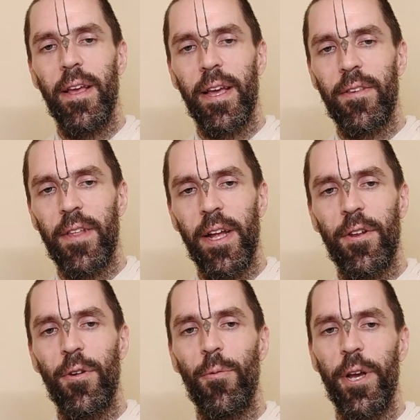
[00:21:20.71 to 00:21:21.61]
extent
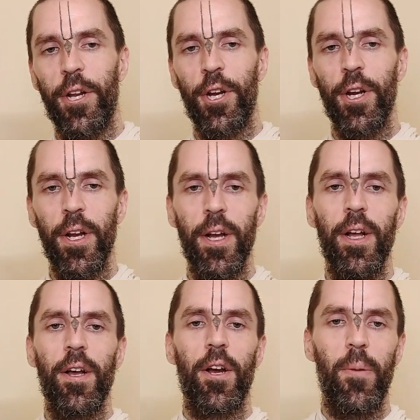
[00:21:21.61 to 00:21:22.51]
to which
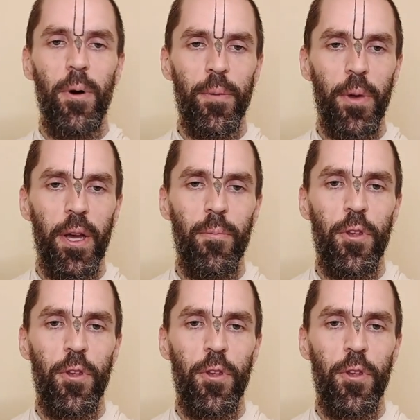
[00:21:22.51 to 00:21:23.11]
kāma becomes